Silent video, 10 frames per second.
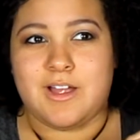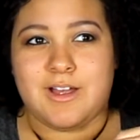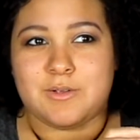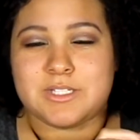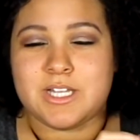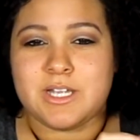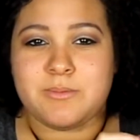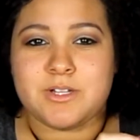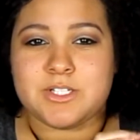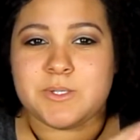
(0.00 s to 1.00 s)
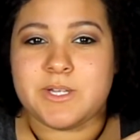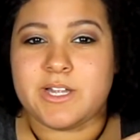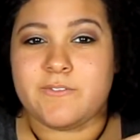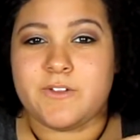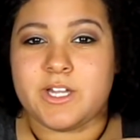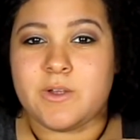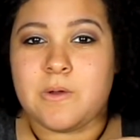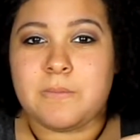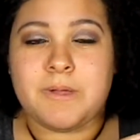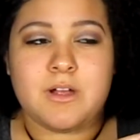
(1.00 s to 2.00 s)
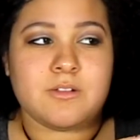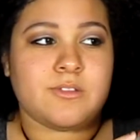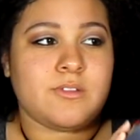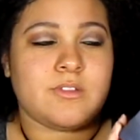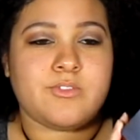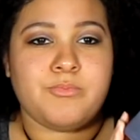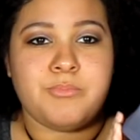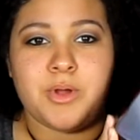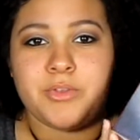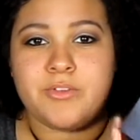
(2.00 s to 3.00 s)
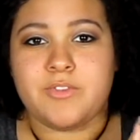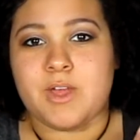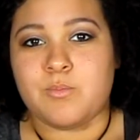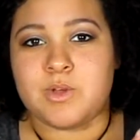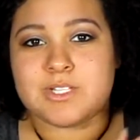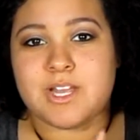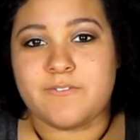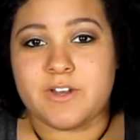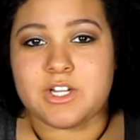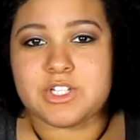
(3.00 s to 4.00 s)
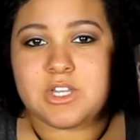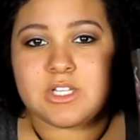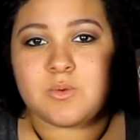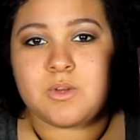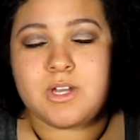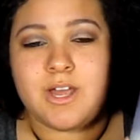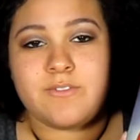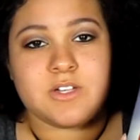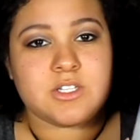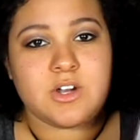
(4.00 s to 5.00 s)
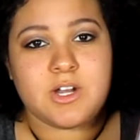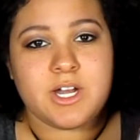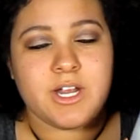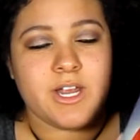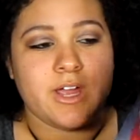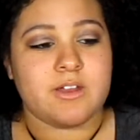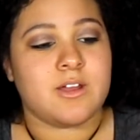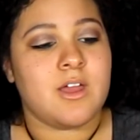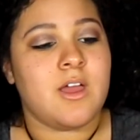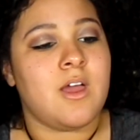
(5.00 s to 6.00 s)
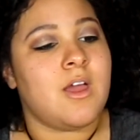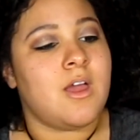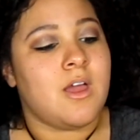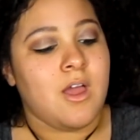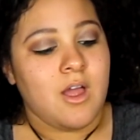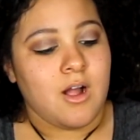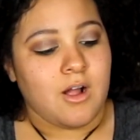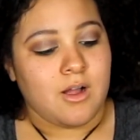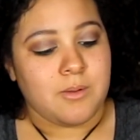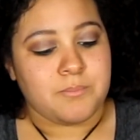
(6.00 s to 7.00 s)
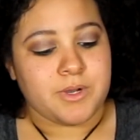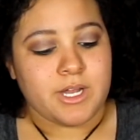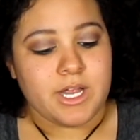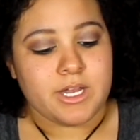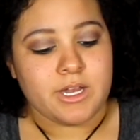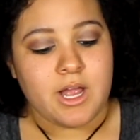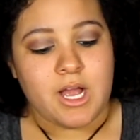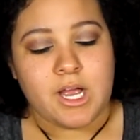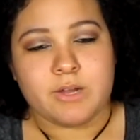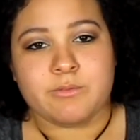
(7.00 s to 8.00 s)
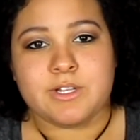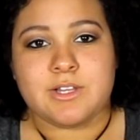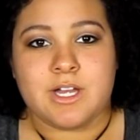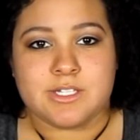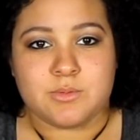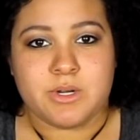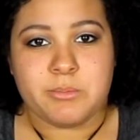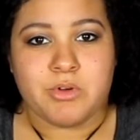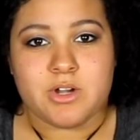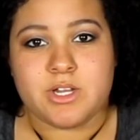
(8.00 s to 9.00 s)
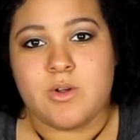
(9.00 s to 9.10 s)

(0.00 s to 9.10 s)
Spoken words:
was thinking about doing a video about both of them once I finish this one. I haven't started it yet. But I realized when I brought it